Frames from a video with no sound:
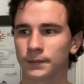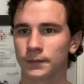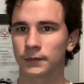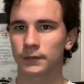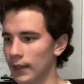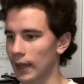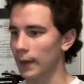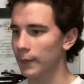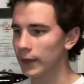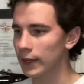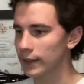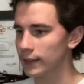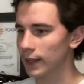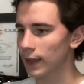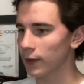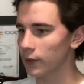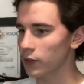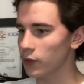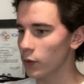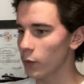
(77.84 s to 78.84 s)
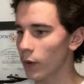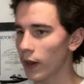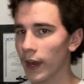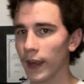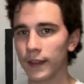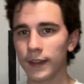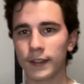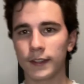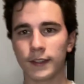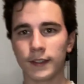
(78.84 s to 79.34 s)
I'm gonna tell you why
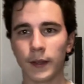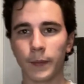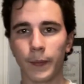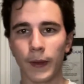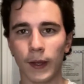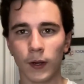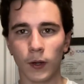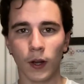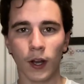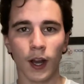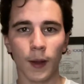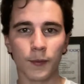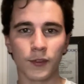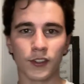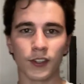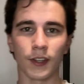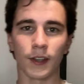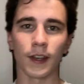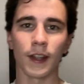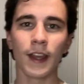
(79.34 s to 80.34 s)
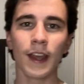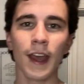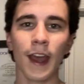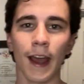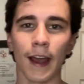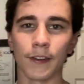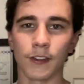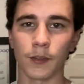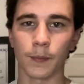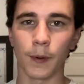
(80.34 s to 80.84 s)
this is a better option
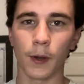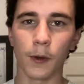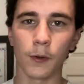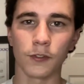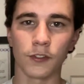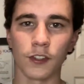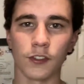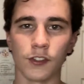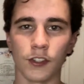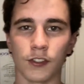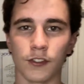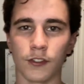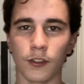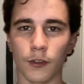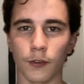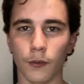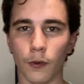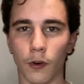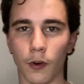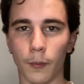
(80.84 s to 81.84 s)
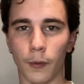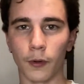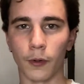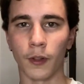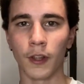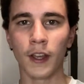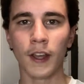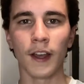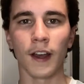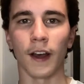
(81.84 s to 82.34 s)
as opposed to just your normal
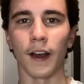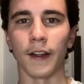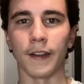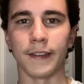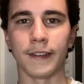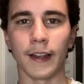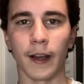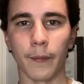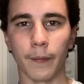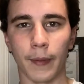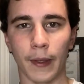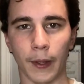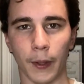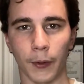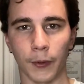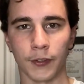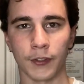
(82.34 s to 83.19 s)
dumbbells.